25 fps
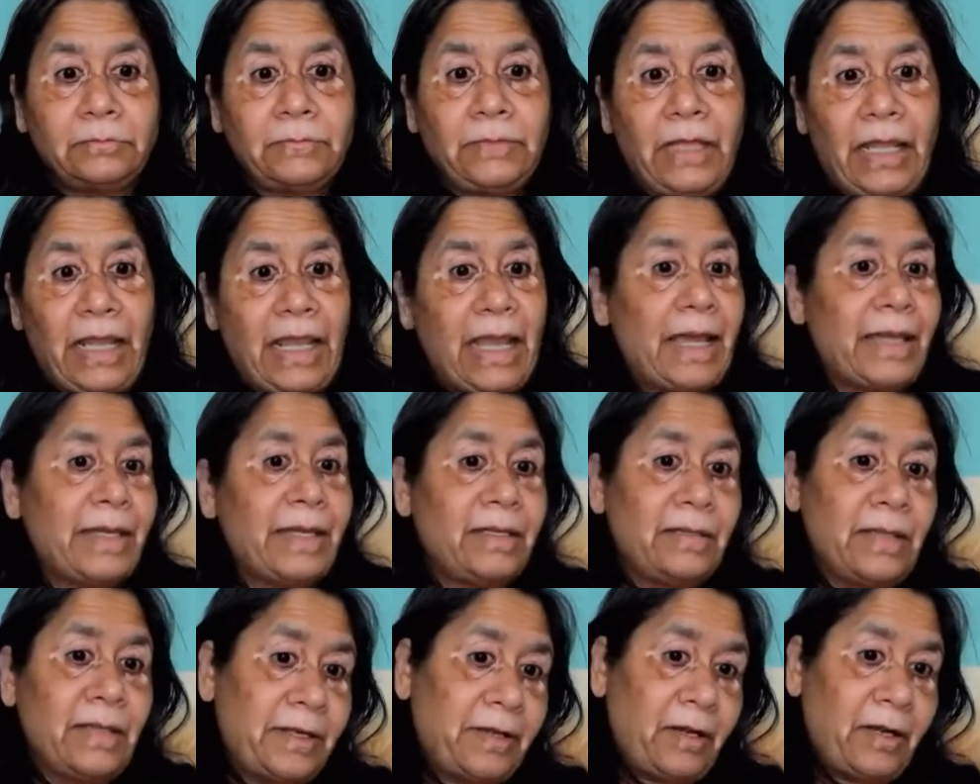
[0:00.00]
AI
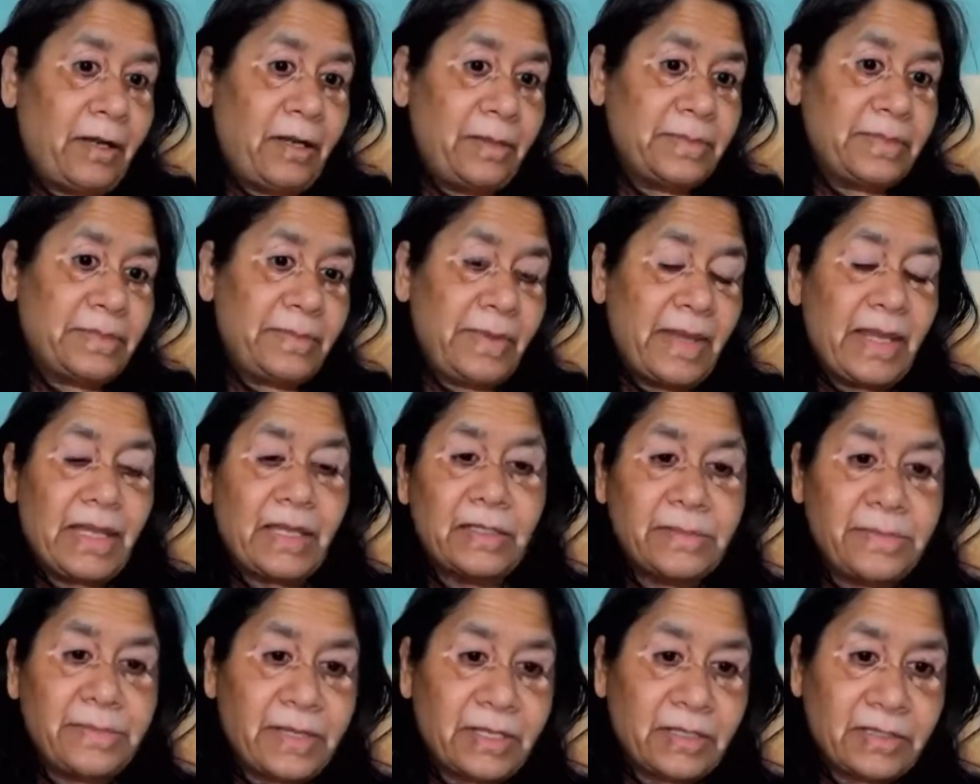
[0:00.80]
in autonomous
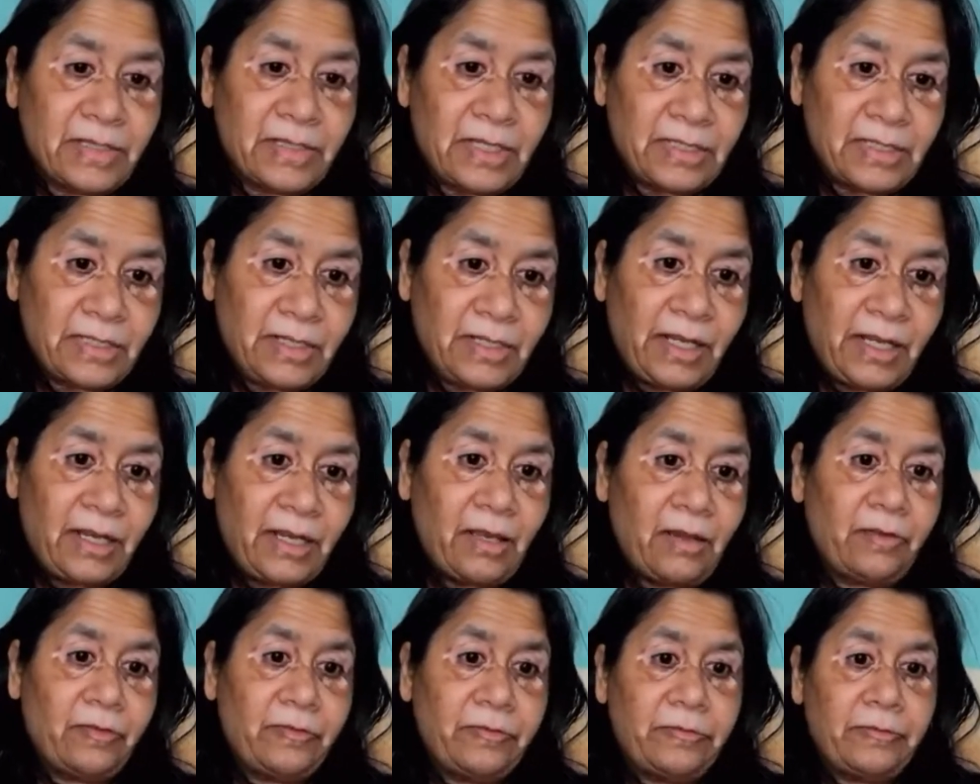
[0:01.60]
vehicles because that's an
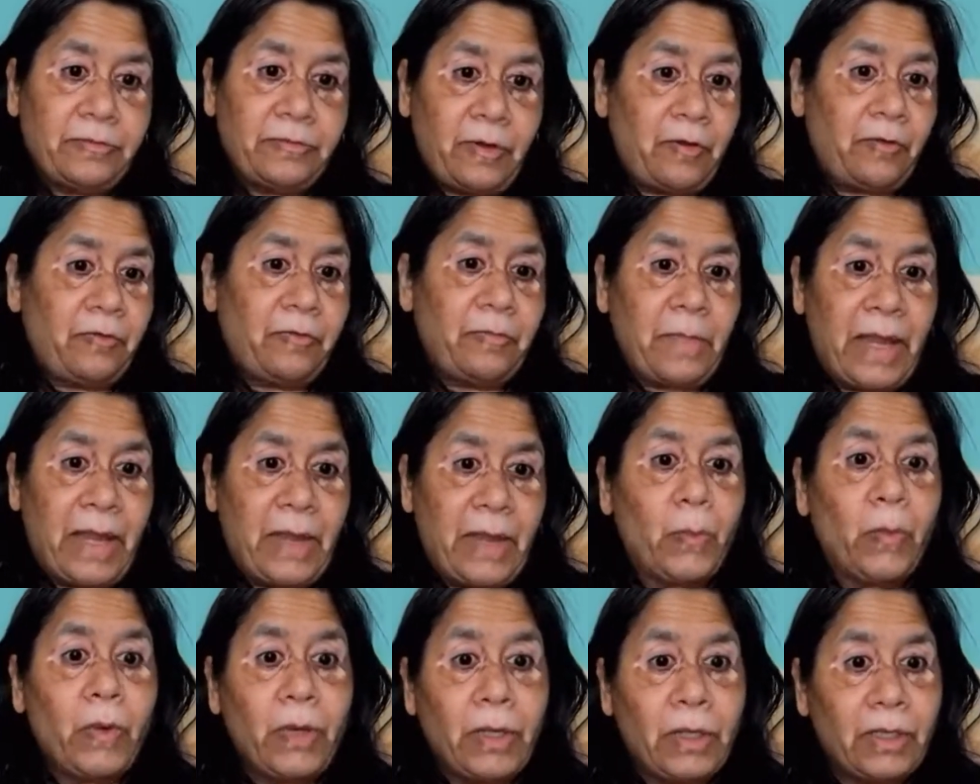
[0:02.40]
area of my
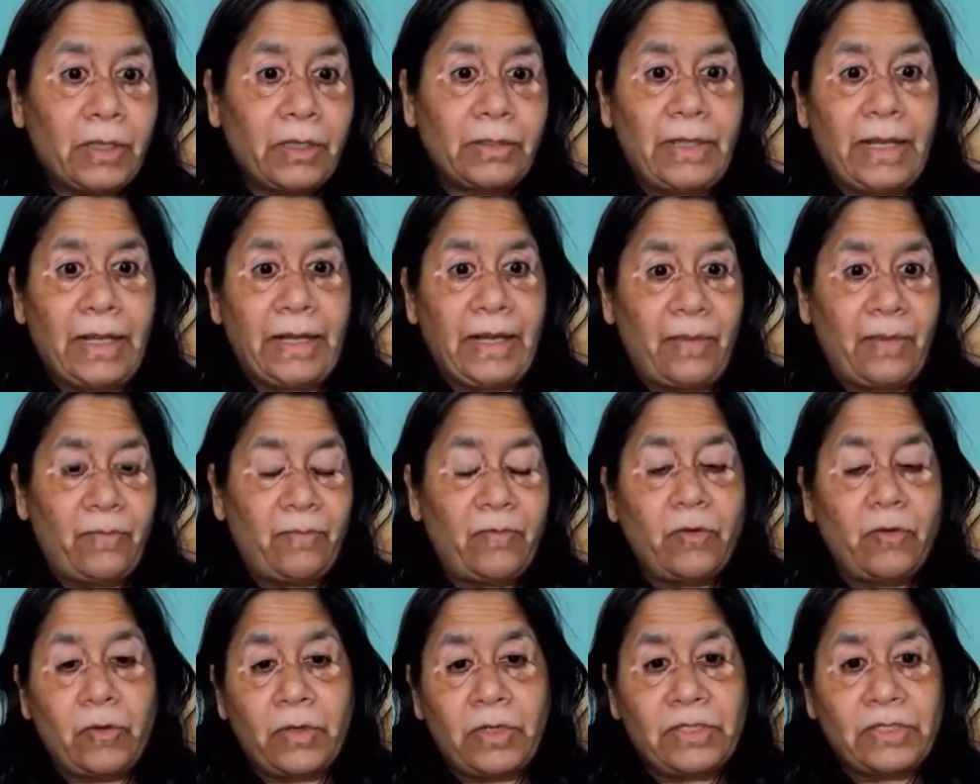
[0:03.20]
work that I'm
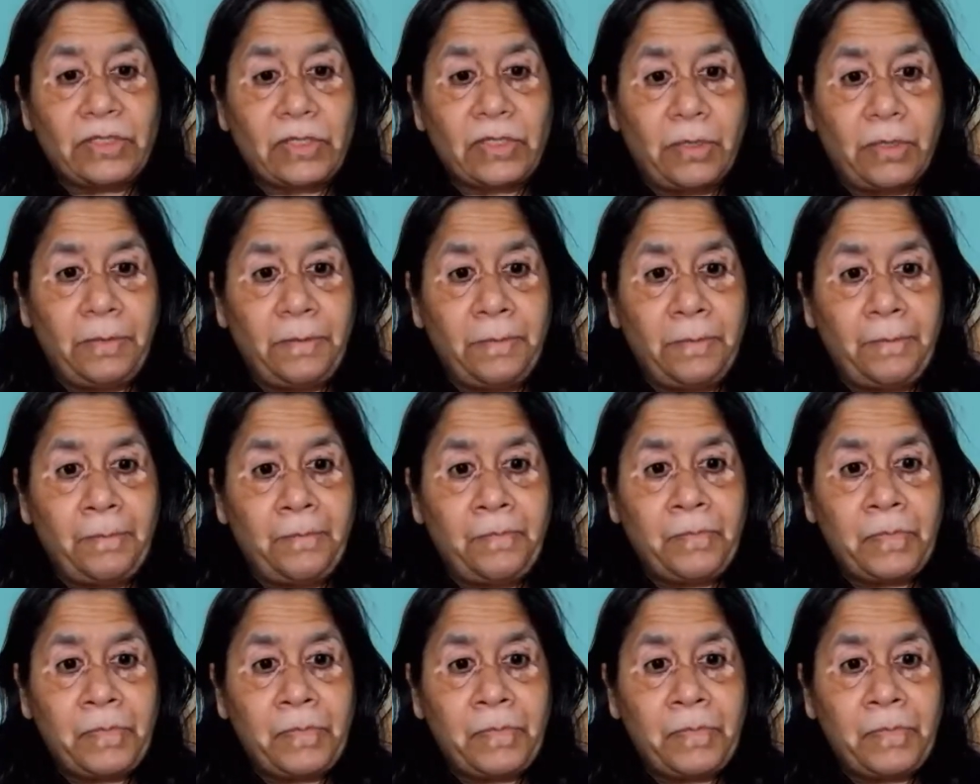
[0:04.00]
focused on,